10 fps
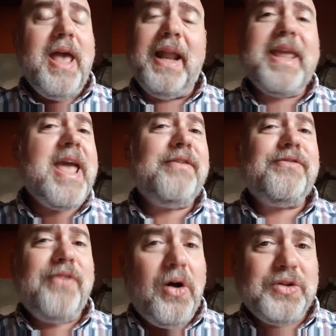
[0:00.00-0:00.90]
And I can't
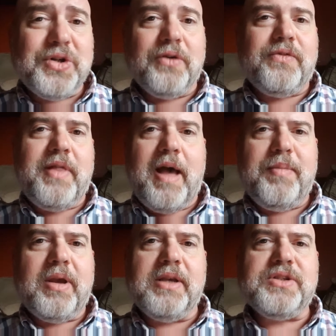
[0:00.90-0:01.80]
fault her for that,
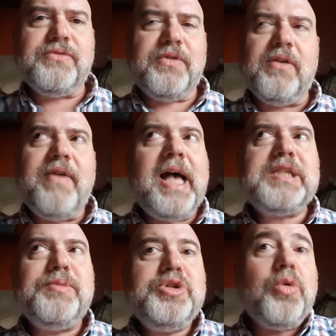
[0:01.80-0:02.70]
because for the
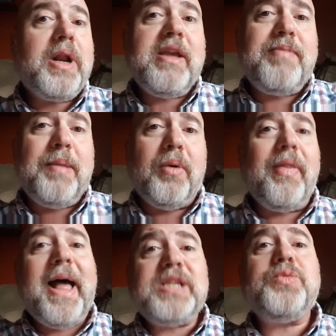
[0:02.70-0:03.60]
vast majority of people,
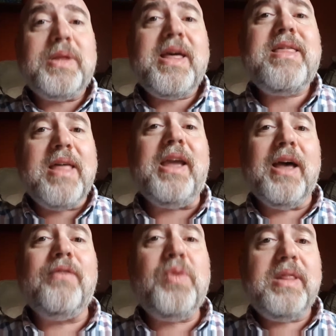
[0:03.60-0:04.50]
that's what they think
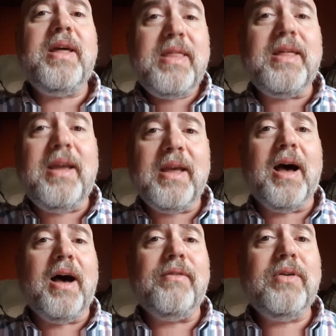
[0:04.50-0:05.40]
of when they think
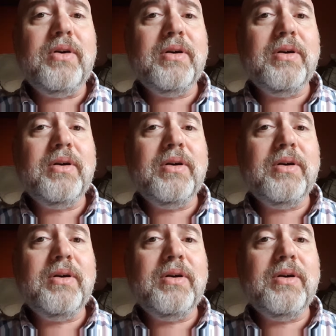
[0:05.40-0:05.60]
of